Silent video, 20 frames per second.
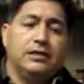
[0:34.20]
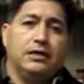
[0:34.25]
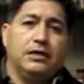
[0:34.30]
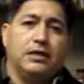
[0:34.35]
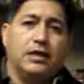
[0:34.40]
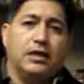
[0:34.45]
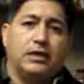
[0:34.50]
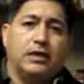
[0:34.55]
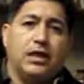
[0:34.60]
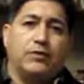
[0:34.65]

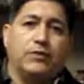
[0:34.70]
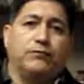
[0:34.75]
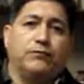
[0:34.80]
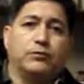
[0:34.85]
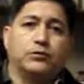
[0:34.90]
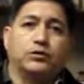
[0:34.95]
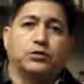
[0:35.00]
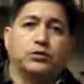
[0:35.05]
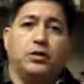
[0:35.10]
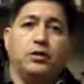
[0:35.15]
and a
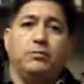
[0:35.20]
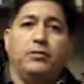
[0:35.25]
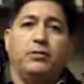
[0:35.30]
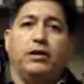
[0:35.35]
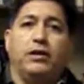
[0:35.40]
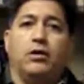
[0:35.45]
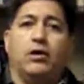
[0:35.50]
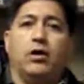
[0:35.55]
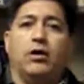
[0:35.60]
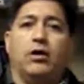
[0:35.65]
careful
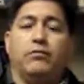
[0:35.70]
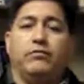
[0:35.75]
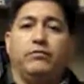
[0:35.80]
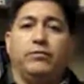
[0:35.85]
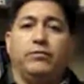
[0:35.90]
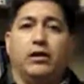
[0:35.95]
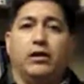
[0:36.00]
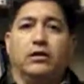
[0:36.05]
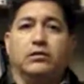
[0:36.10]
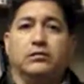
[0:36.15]
treatment of
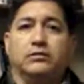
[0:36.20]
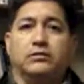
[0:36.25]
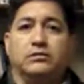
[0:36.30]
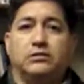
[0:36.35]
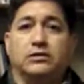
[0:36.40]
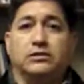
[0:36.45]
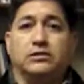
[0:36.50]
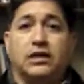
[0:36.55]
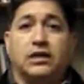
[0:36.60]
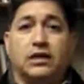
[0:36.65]
their
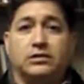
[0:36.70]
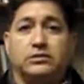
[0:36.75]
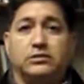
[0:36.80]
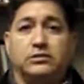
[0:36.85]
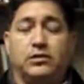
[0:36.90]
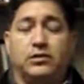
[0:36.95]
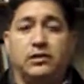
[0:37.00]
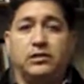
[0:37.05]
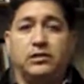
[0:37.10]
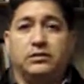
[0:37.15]

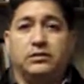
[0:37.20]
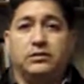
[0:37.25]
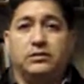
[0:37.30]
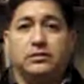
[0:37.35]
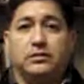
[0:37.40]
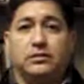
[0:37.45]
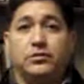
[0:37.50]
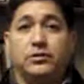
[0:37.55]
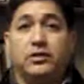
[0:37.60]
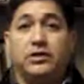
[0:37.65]
discussion and
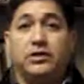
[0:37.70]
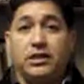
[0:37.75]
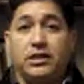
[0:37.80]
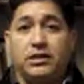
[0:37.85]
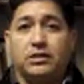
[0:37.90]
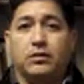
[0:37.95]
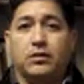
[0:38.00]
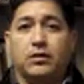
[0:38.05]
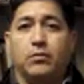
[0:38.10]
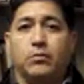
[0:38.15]

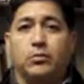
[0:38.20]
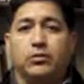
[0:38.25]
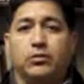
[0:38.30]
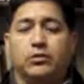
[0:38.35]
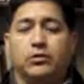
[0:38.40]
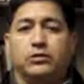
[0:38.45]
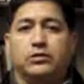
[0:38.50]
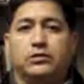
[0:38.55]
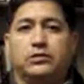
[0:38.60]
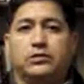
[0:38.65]
critique of
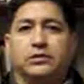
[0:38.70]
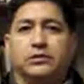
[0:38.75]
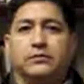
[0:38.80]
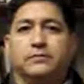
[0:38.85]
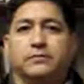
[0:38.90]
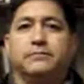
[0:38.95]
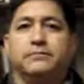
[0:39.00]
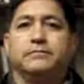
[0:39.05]
modernity.